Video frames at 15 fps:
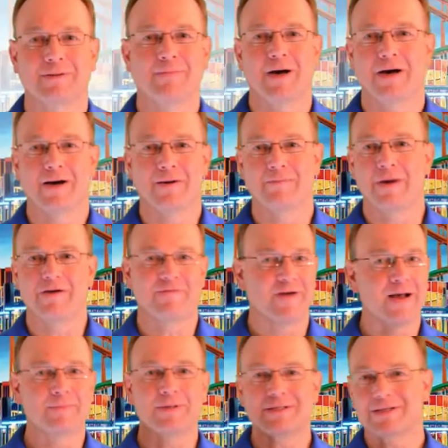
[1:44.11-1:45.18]
My
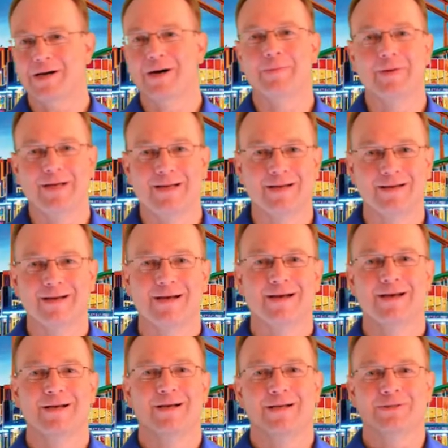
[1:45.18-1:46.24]
family's coming,
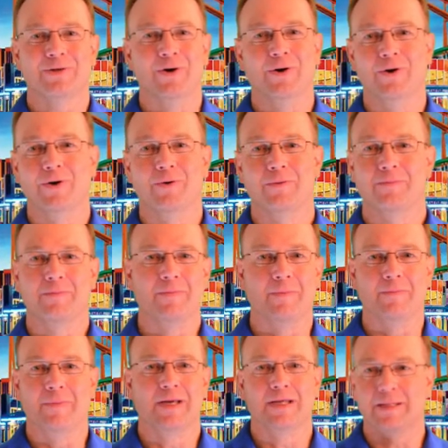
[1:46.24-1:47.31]
so
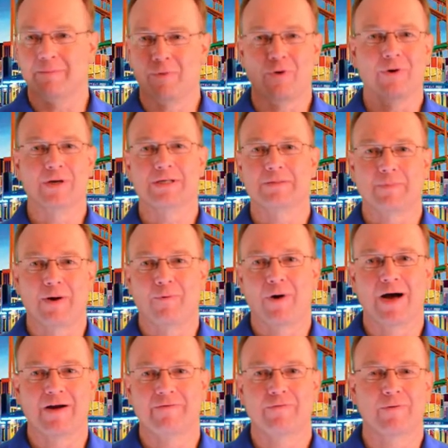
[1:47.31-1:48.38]
me and the boys and my
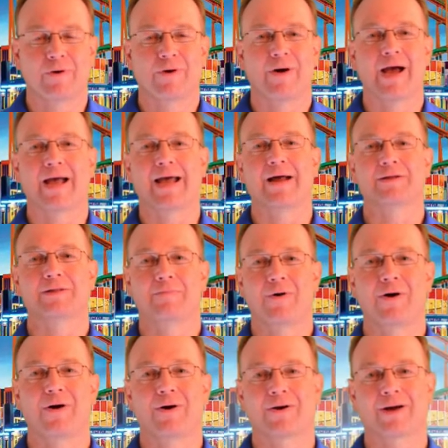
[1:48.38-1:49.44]
wife will go hang out at the
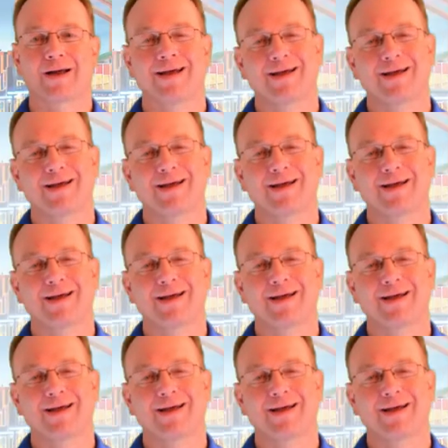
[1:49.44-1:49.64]
park,